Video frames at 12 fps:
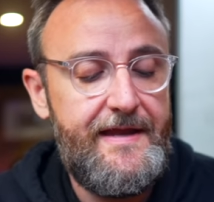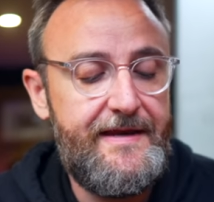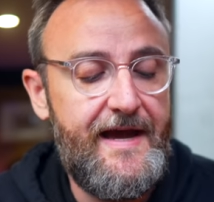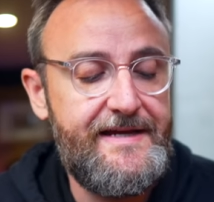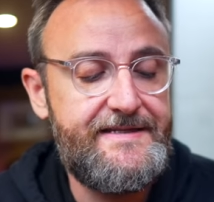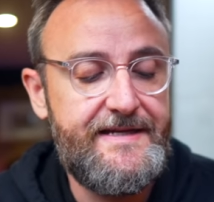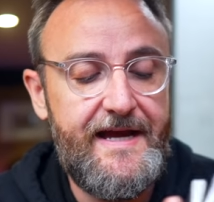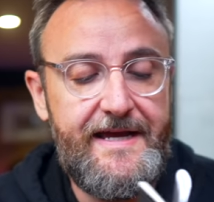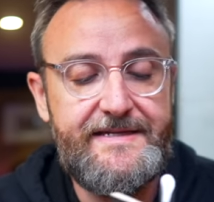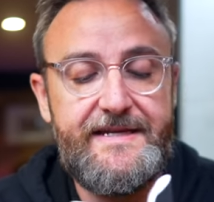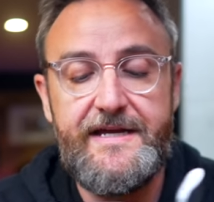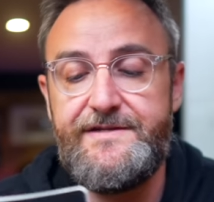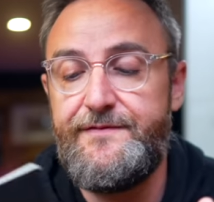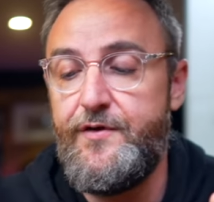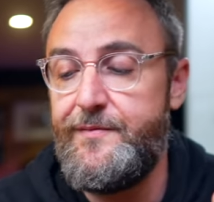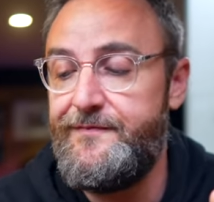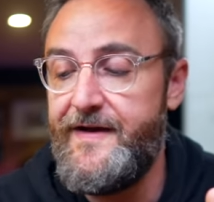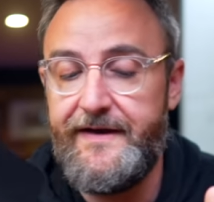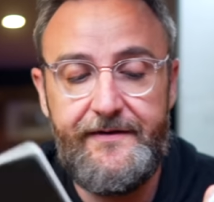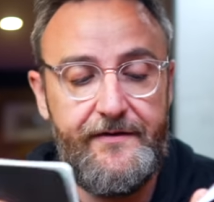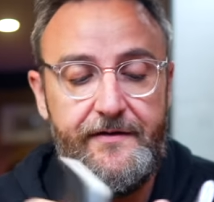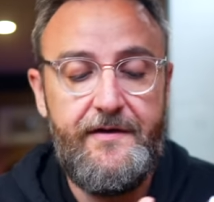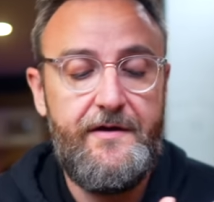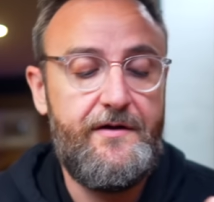Nice size, nice form
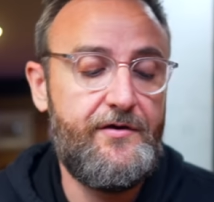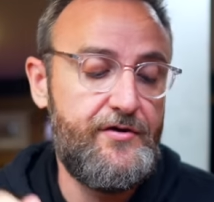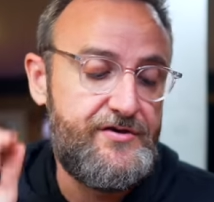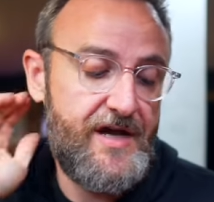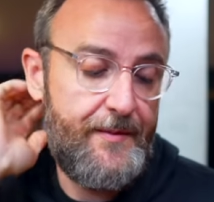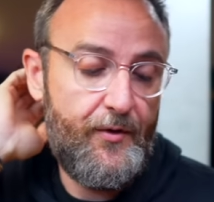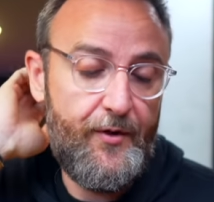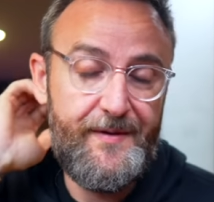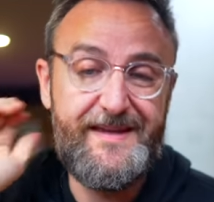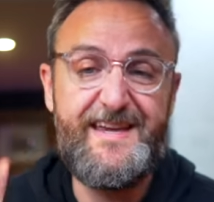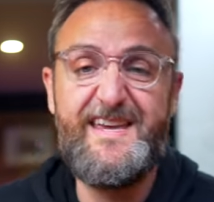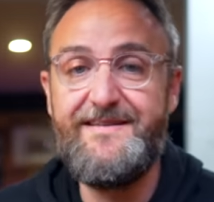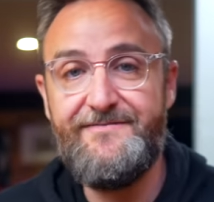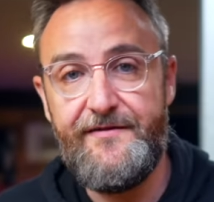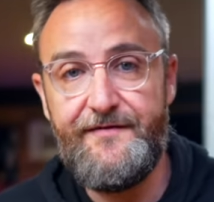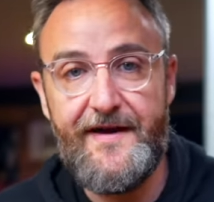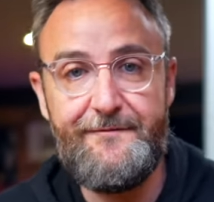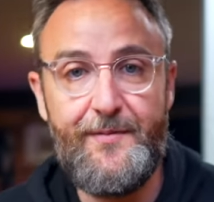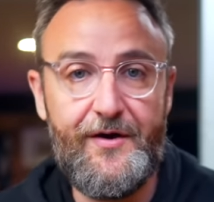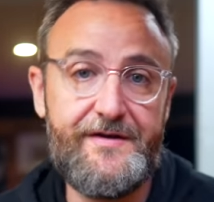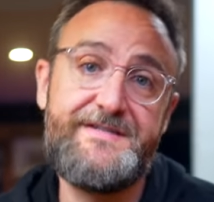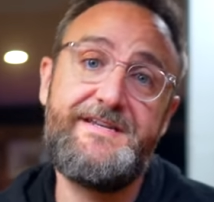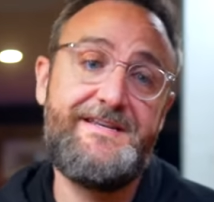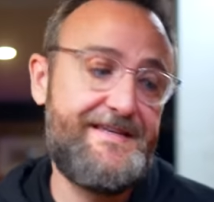factor. Good job, Orbitkey. Five
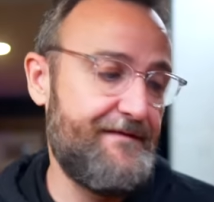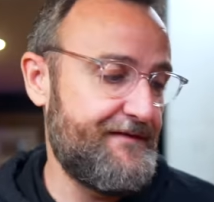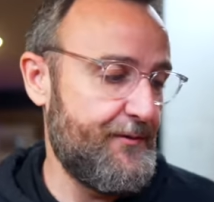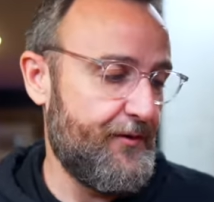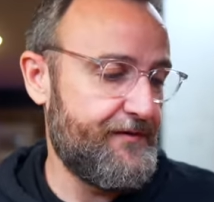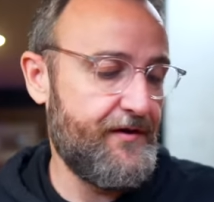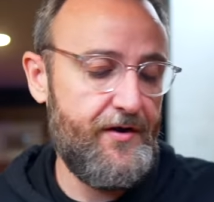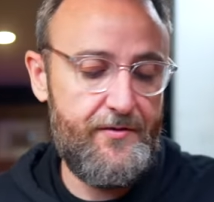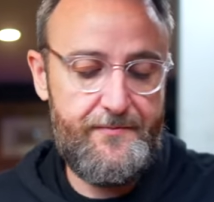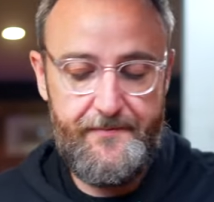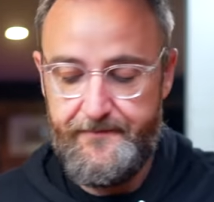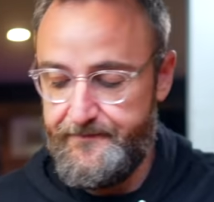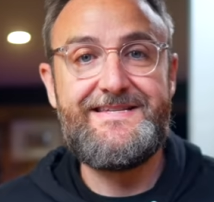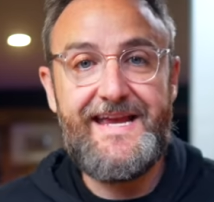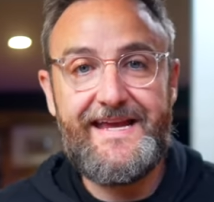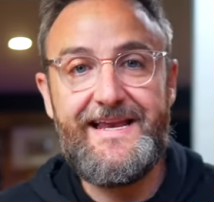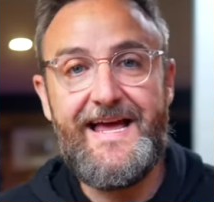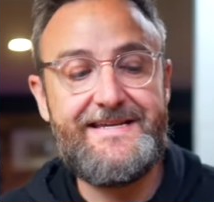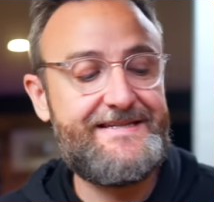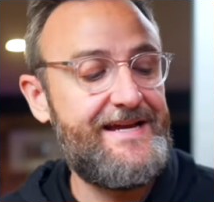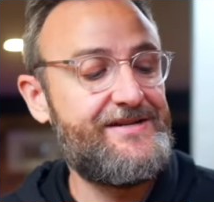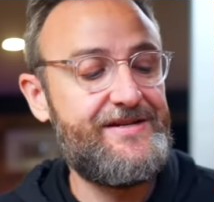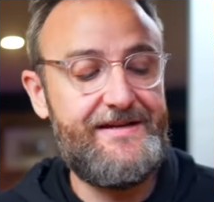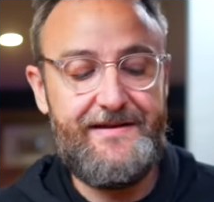bucks, definitely worth a go. Second last
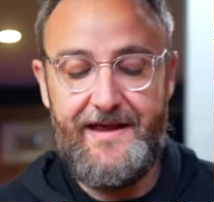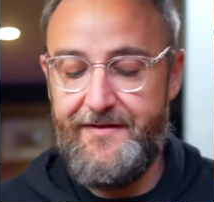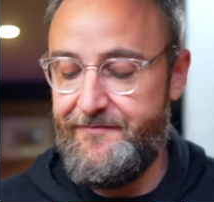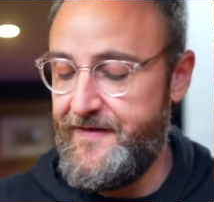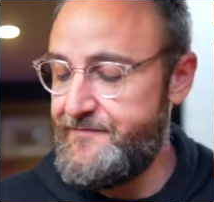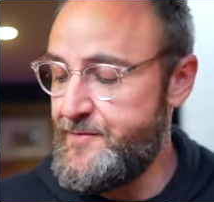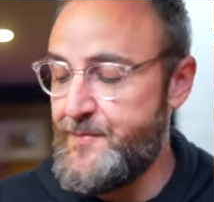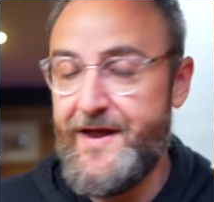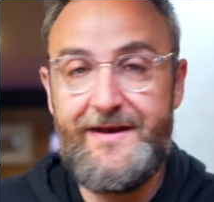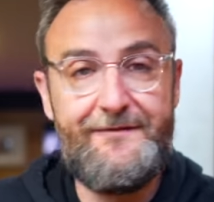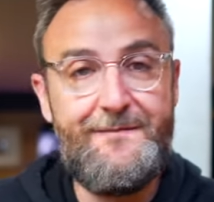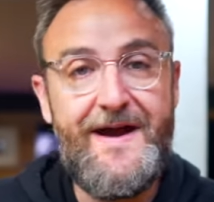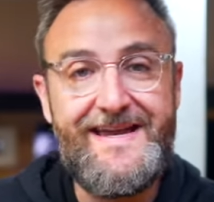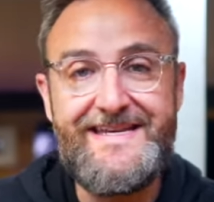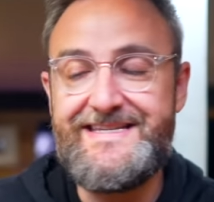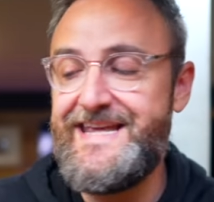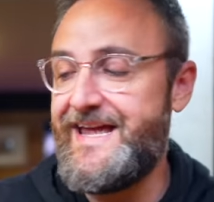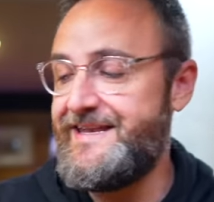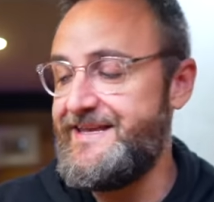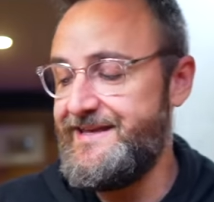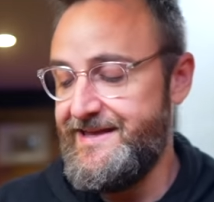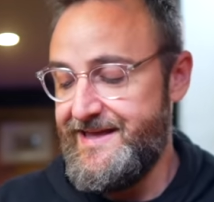section, a favorite brand of mine is Yeti.